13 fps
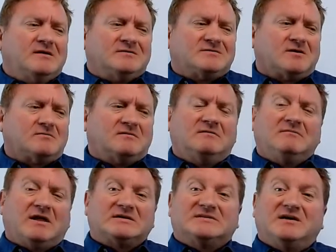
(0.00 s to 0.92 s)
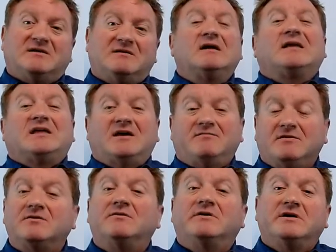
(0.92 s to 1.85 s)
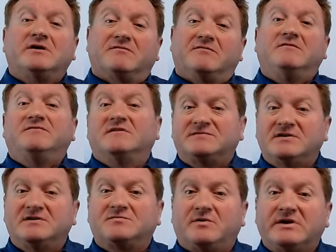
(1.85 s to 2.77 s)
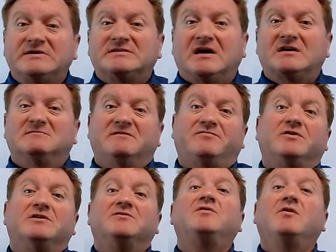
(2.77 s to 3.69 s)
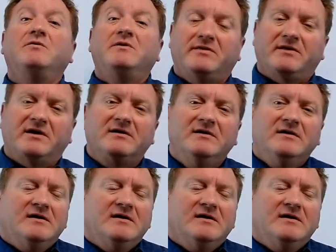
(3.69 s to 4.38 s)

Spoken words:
don't, like I said, give a little interval, 15, 20 seconds before you do anything,